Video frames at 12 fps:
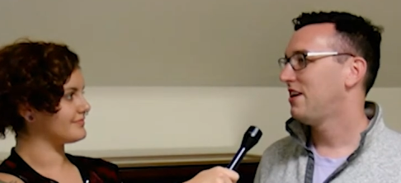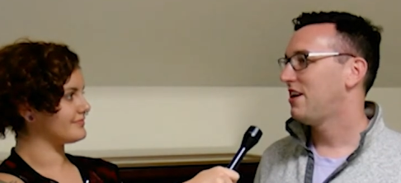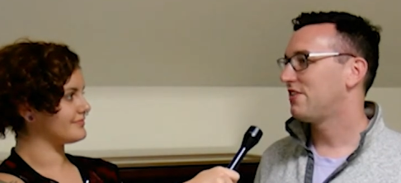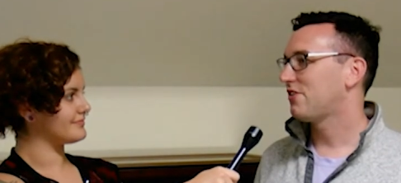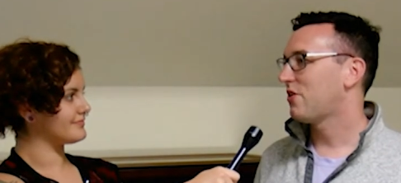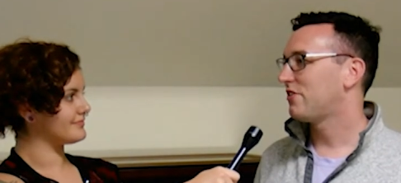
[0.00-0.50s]

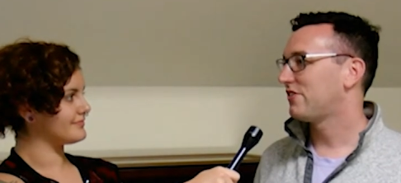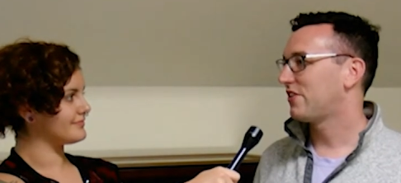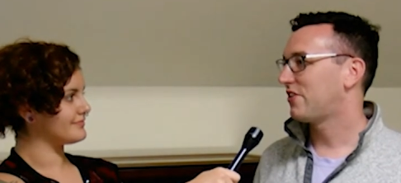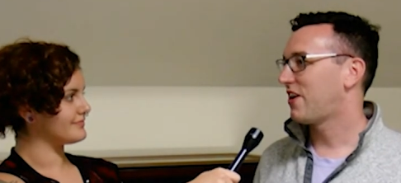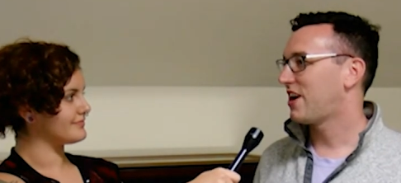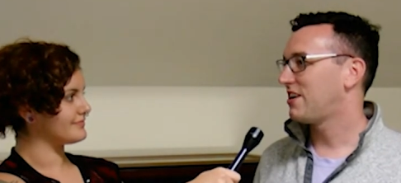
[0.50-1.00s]
Speaker 1: it's always a
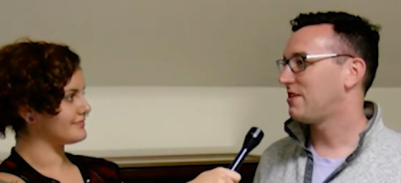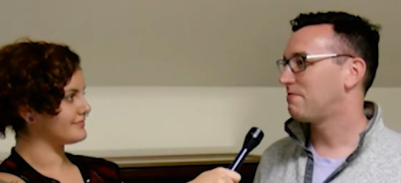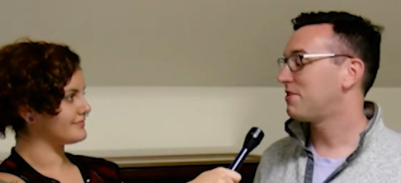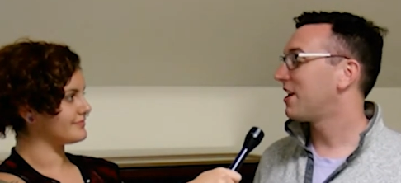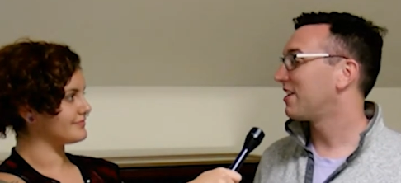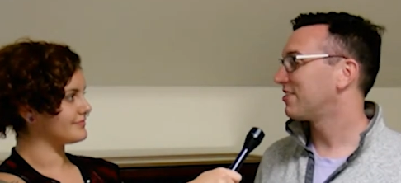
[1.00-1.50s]
great
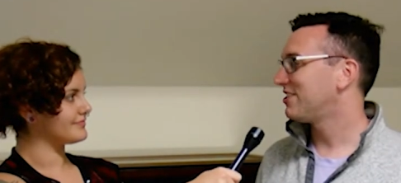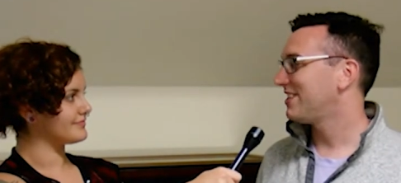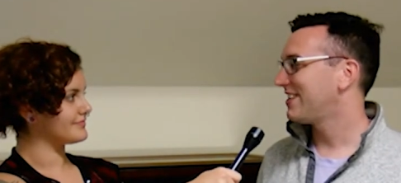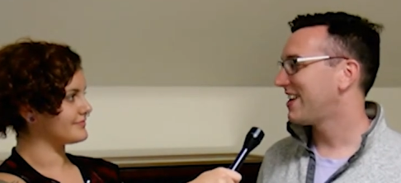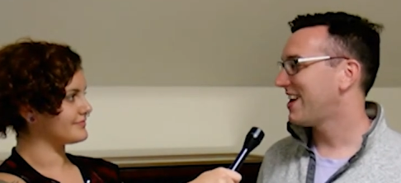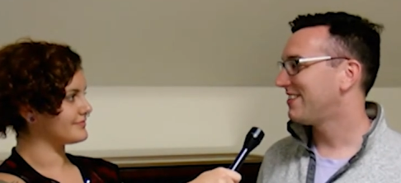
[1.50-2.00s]
production in
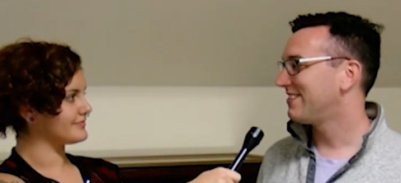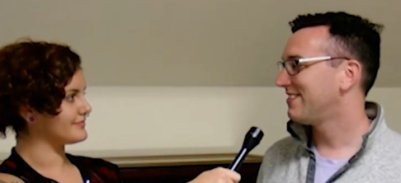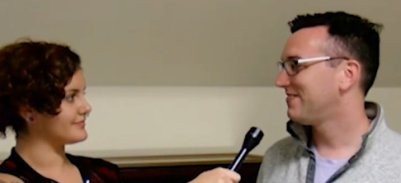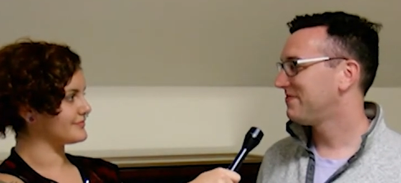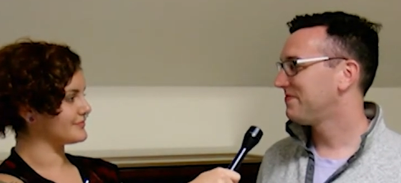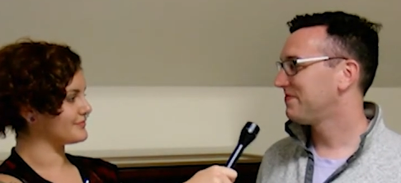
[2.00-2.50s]
the end.
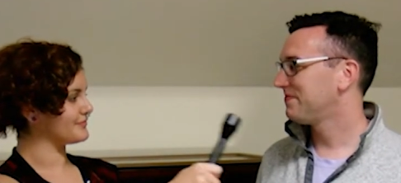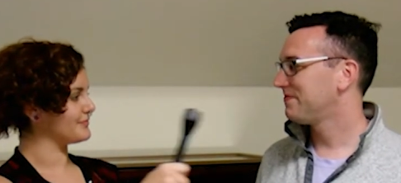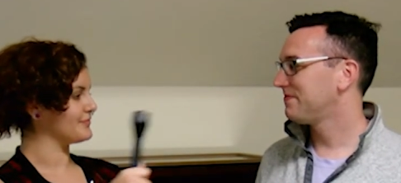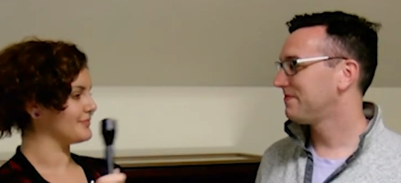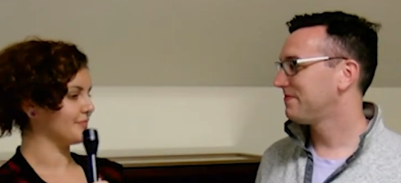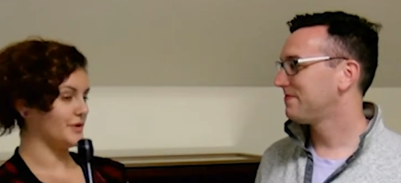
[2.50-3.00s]

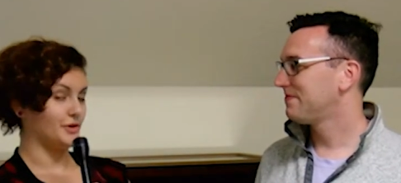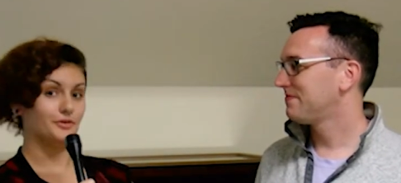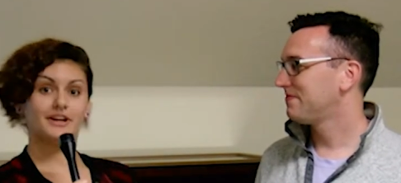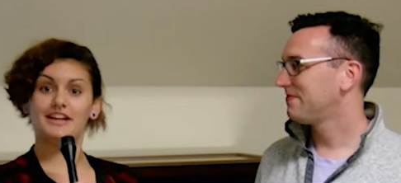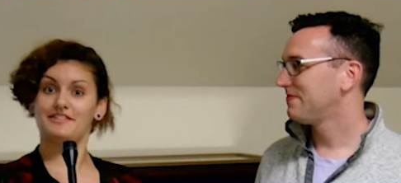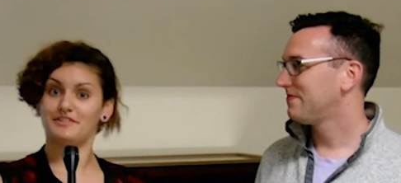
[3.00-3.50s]

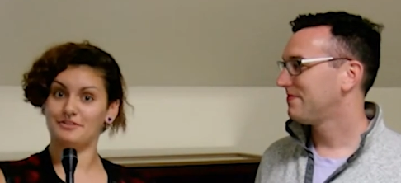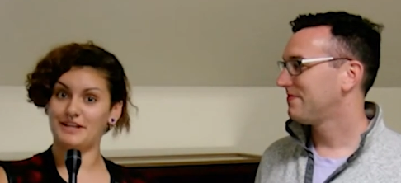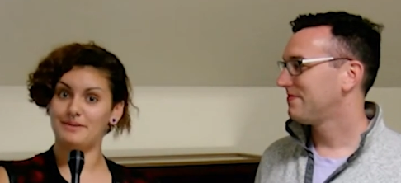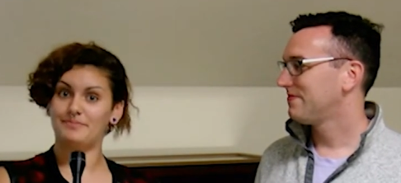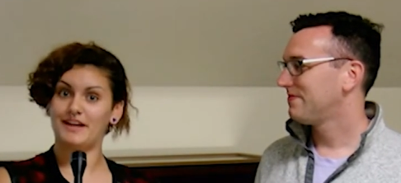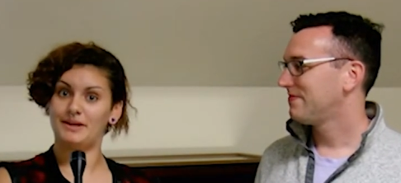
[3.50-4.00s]
Speaker 2: Okay, so
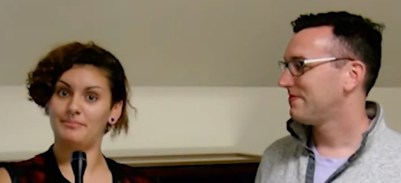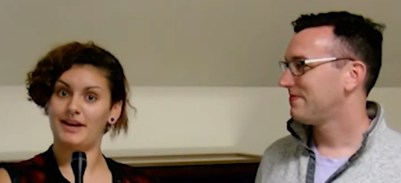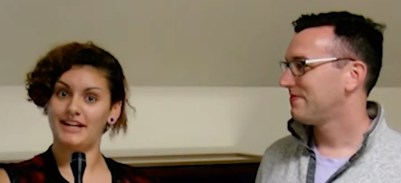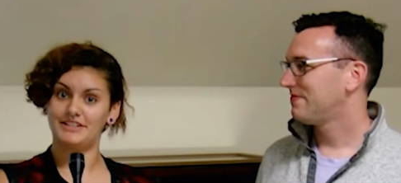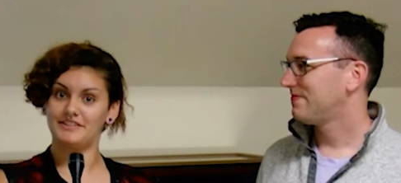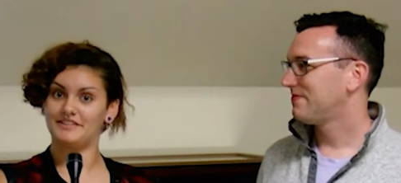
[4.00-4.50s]
keep that in
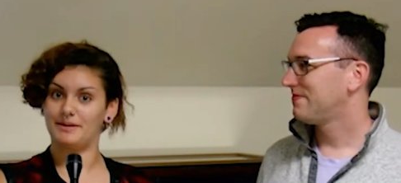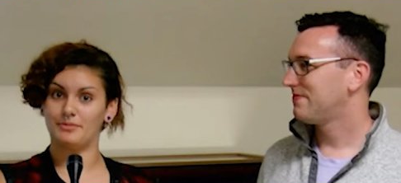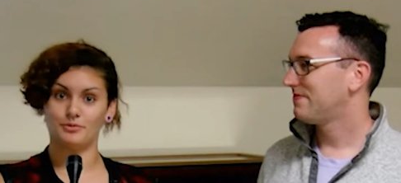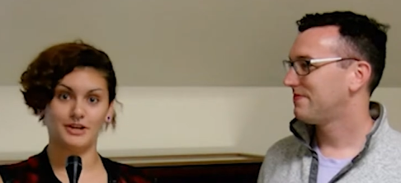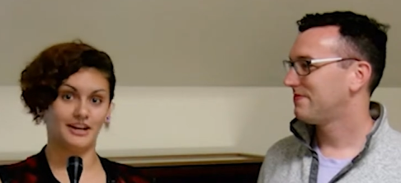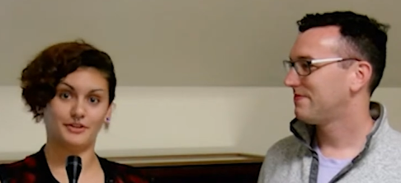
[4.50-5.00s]
mind.
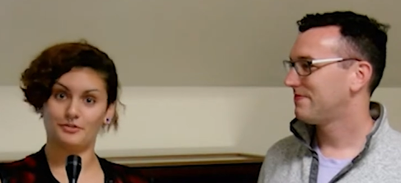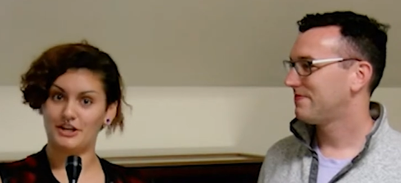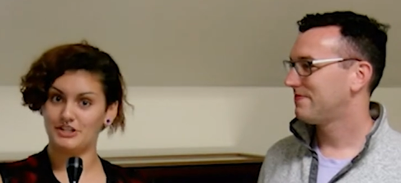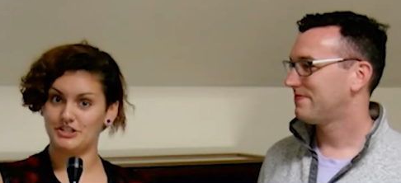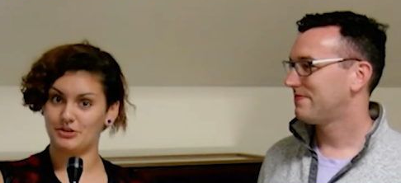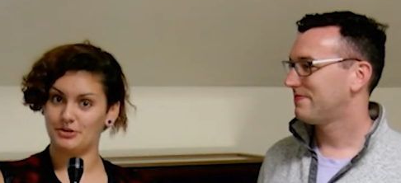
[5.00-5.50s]
December, we have a
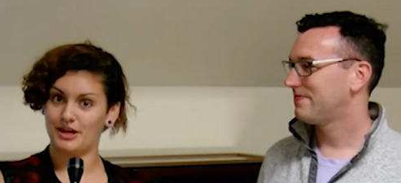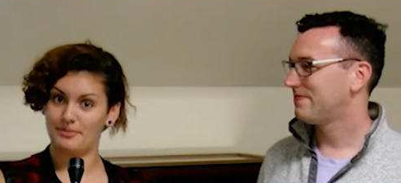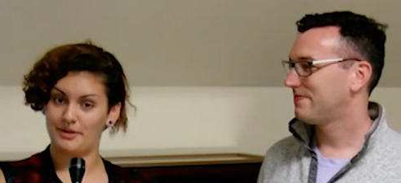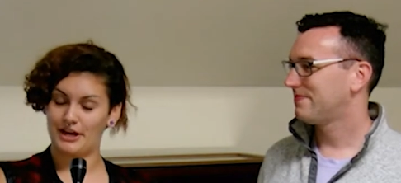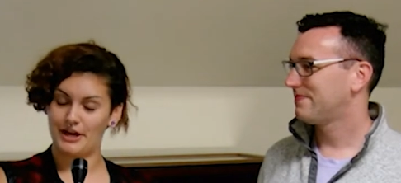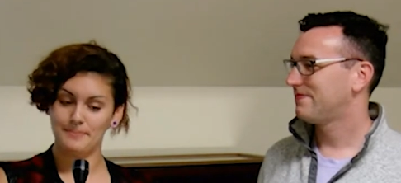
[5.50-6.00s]
great show
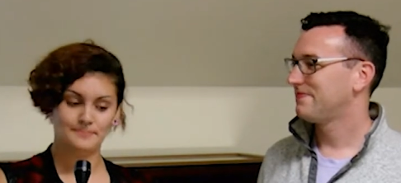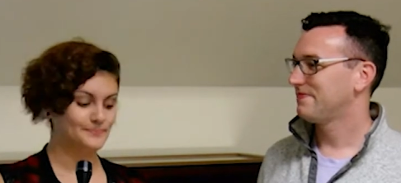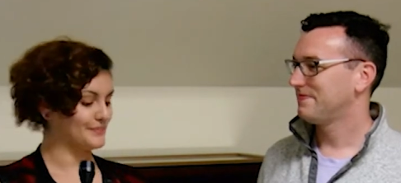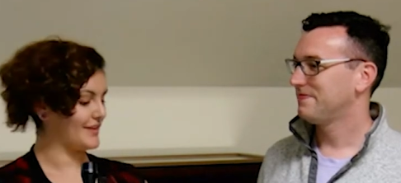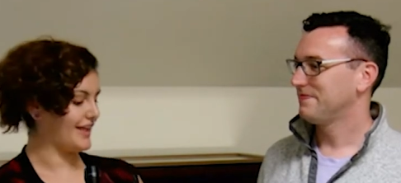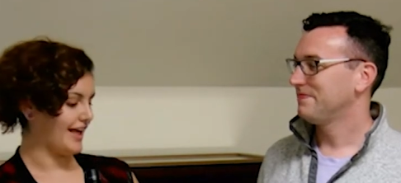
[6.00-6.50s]
coming up.
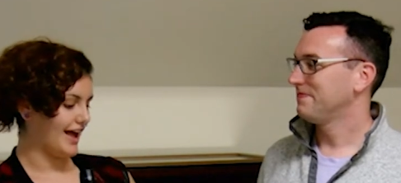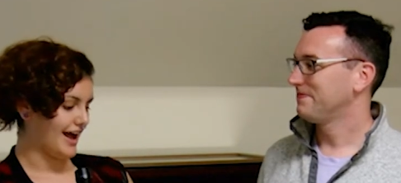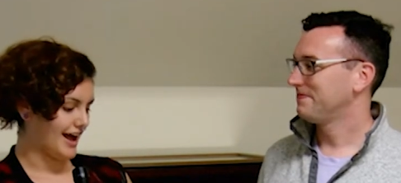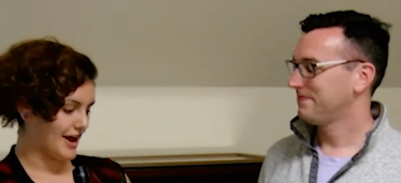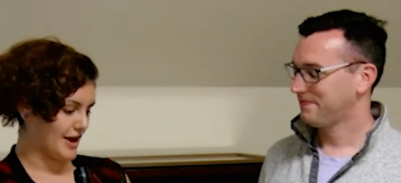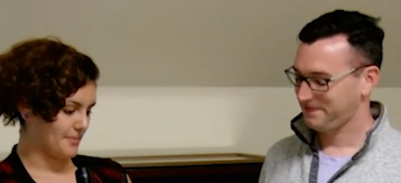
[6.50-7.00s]

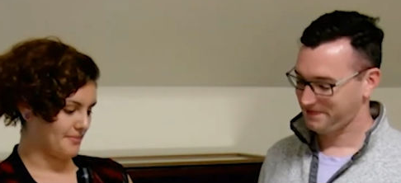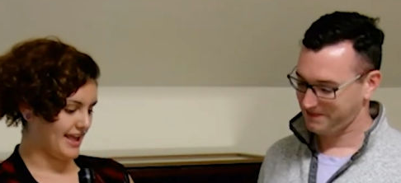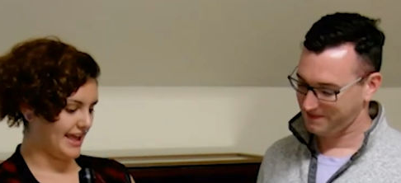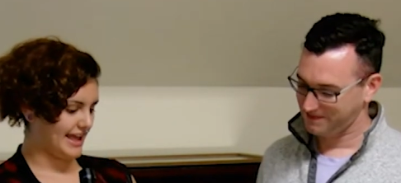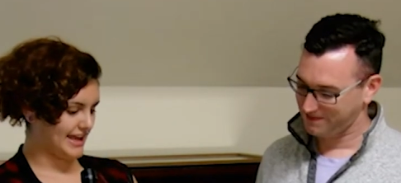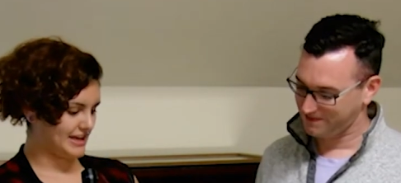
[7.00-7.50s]
Um,
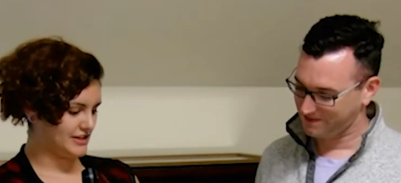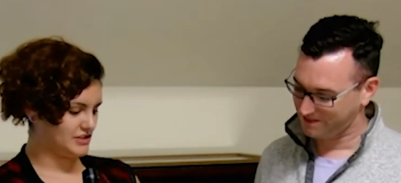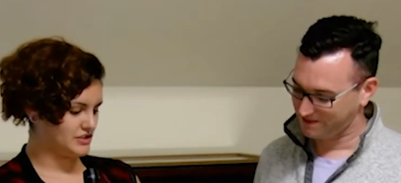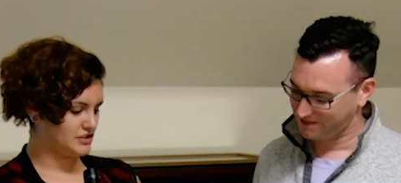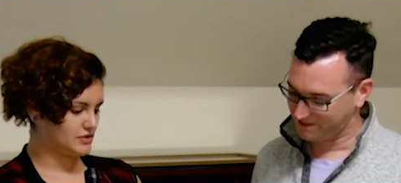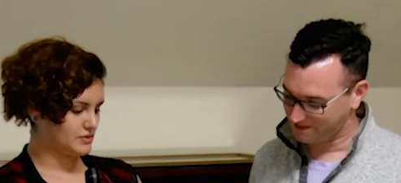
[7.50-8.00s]

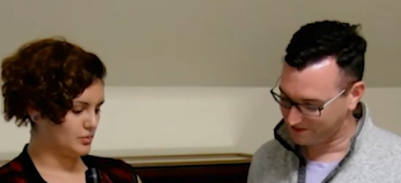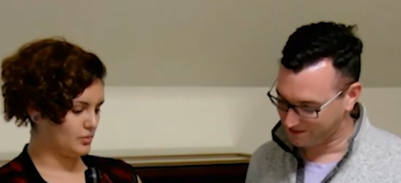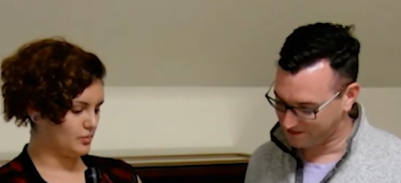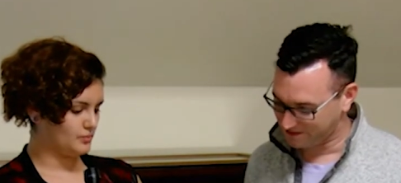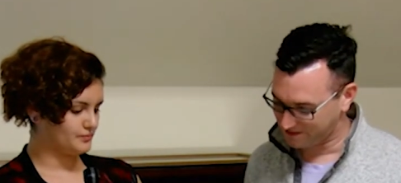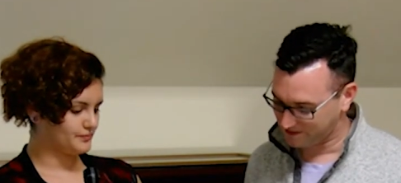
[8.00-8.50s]
and
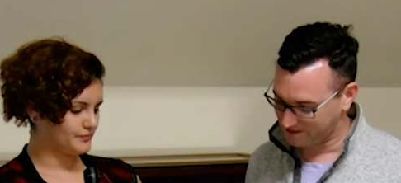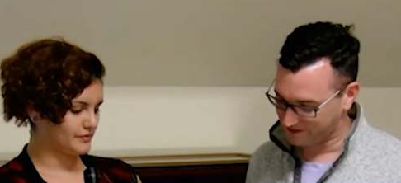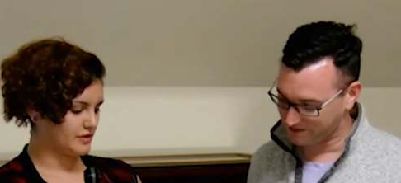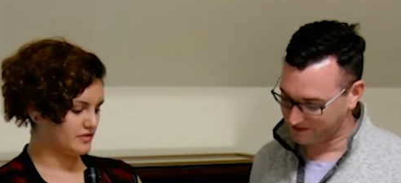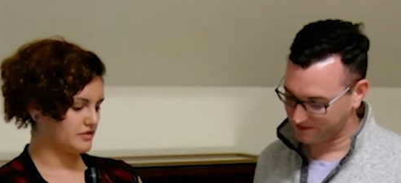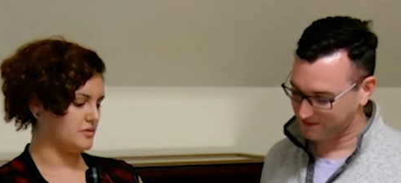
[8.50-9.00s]
so